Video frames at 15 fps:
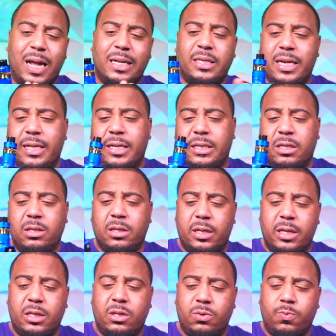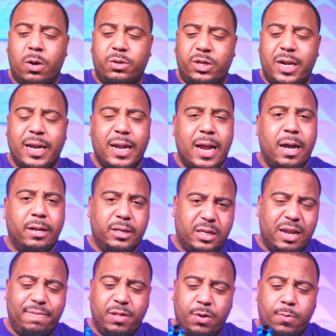I'd say this is this is worth checking out. It's
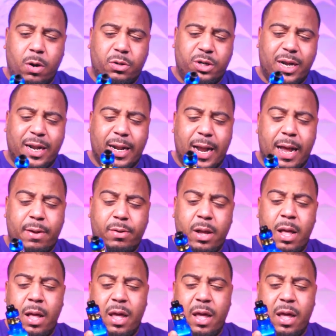definitely worth checking out.